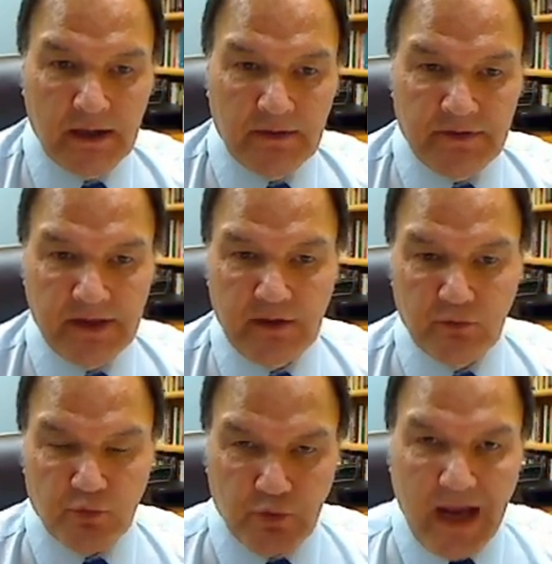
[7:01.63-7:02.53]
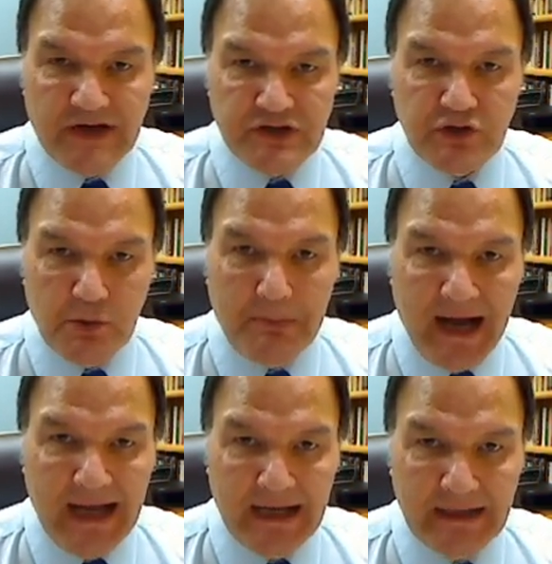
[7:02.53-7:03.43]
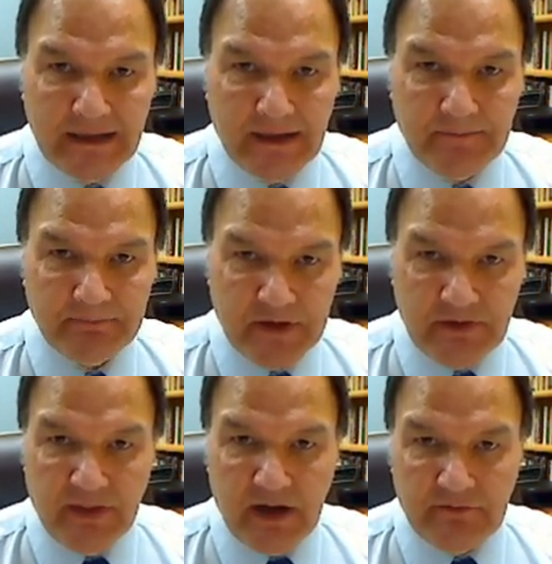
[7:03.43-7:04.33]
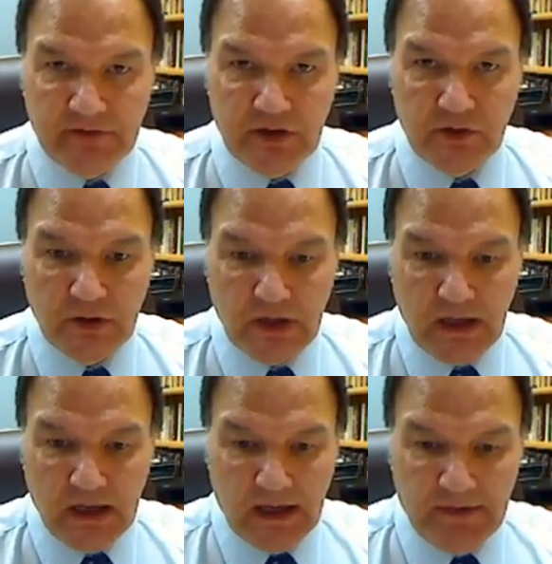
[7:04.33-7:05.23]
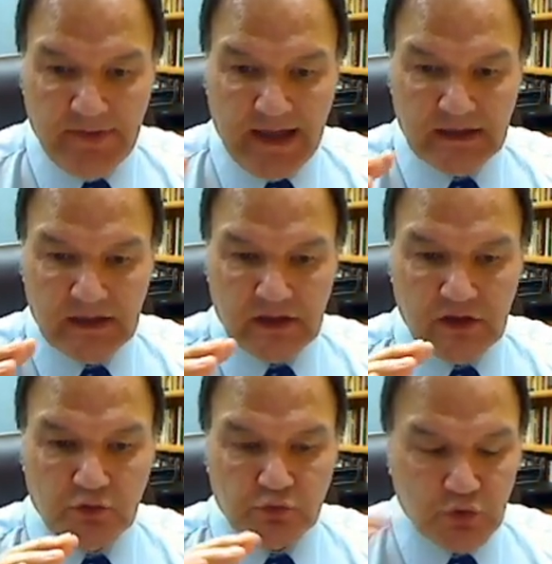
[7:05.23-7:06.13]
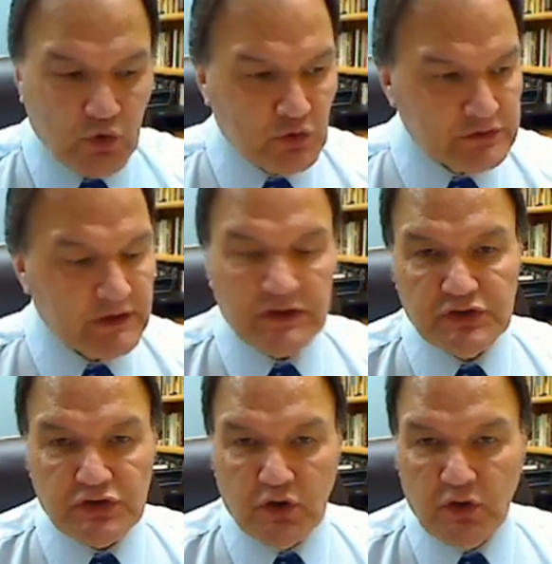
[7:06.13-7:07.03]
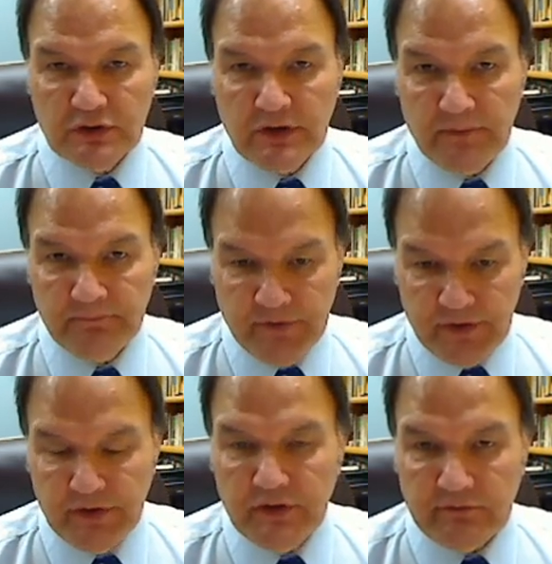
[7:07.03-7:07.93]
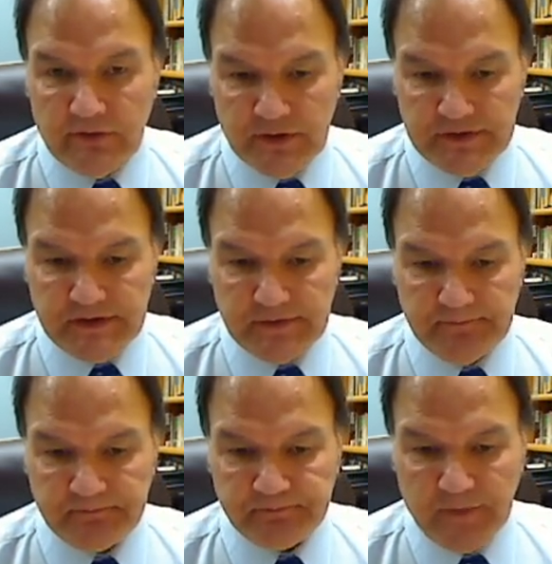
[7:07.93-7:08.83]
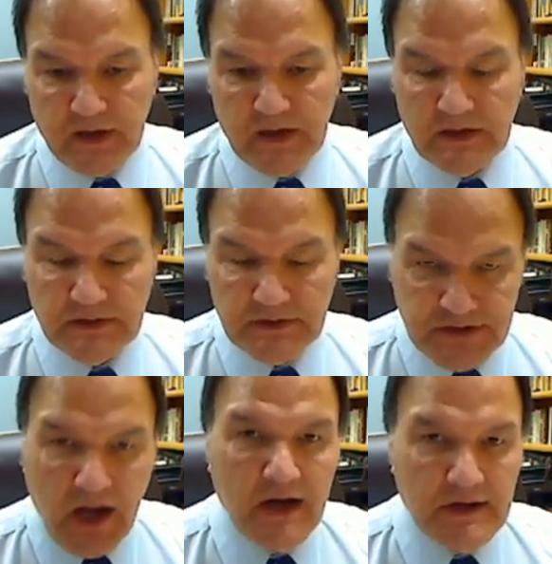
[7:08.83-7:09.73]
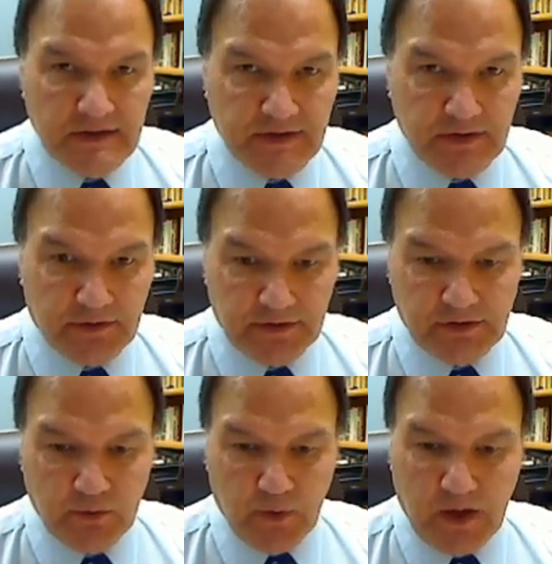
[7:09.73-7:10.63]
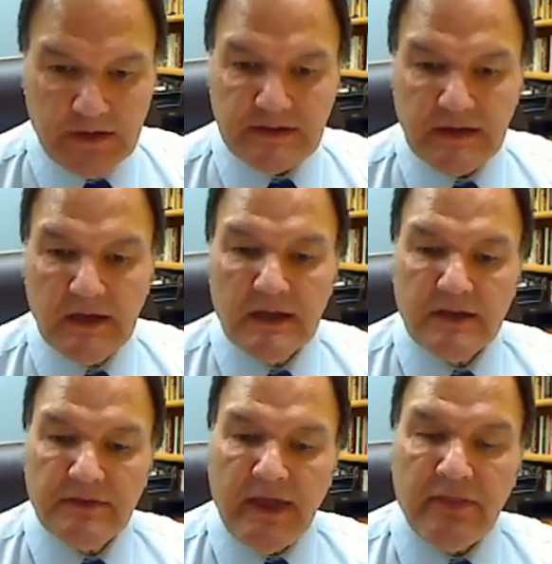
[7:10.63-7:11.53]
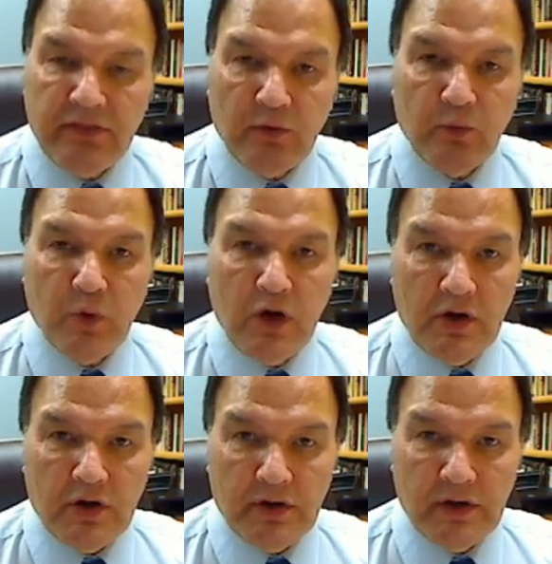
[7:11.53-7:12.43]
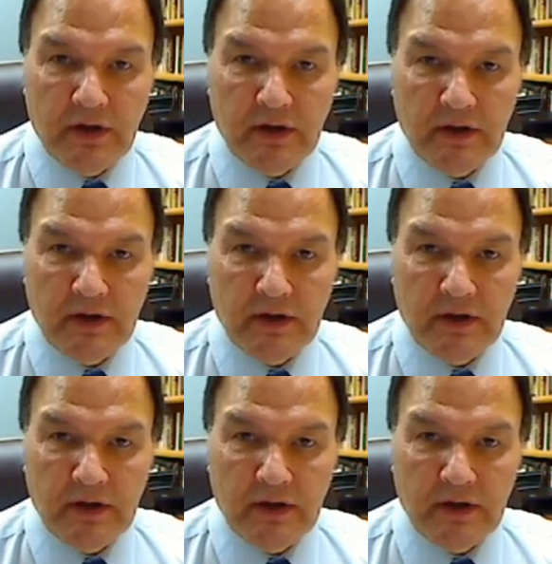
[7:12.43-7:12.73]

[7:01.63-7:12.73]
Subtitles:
the rational mind in their view that ruled and controlled the universe. John is asserting to us that the Word